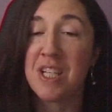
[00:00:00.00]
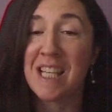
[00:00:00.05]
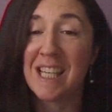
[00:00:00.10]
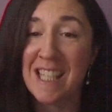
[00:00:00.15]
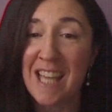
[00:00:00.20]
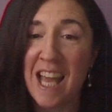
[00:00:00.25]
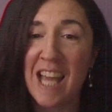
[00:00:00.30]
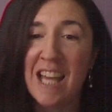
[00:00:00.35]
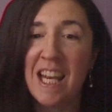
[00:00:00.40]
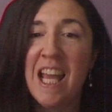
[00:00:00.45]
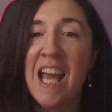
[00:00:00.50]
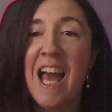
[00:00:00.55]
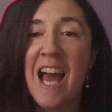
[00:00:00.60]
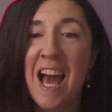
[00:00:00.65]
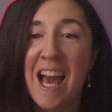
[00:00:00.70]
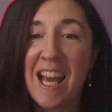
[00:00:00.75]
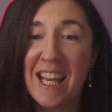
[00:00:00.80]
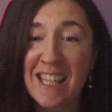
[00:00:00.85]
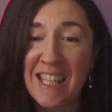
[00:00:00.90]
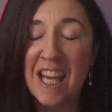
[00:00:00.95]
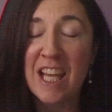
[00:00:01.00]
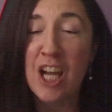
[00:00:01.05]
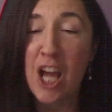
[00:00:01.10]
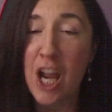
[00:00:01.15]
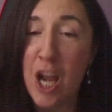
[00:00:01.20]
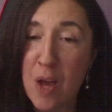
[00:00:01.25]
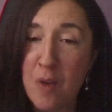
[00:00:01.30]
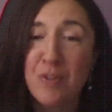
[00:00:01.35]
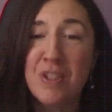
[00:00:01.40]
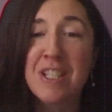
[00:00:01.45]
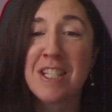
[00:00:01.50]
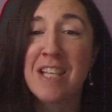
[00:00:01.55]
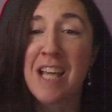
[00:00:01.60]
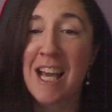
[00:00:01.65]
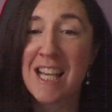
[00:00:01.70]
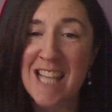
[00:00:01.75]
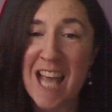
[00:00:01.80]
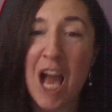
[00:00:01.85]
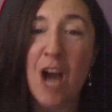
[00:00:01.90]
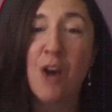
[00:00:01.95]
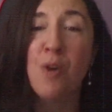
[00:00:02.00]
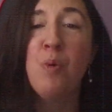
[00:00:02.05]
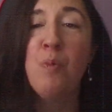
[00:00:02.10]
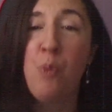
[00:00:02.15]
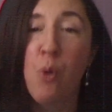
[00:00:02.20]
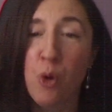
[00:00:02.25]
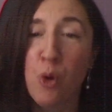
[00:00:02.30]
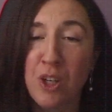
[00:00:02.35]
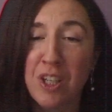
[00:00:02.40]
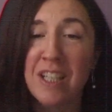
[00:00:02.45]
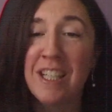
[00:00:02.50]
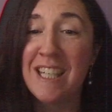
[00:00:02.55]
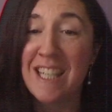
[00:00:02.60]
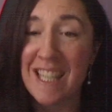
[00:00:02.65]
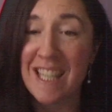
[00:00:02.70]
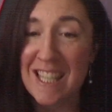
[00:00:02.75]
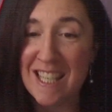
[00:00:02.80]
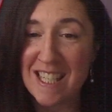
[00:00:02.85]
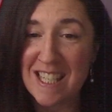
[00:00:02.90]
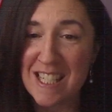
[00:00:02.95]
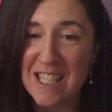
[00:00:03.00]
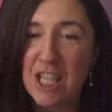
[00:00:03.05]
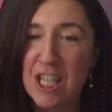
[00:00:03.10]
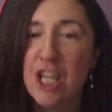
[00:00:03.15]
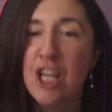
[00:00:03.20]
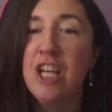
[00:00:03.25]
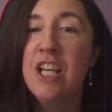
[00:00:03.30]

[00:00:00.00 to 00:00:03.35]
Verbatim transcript: Again, I cannot emphasize how important it is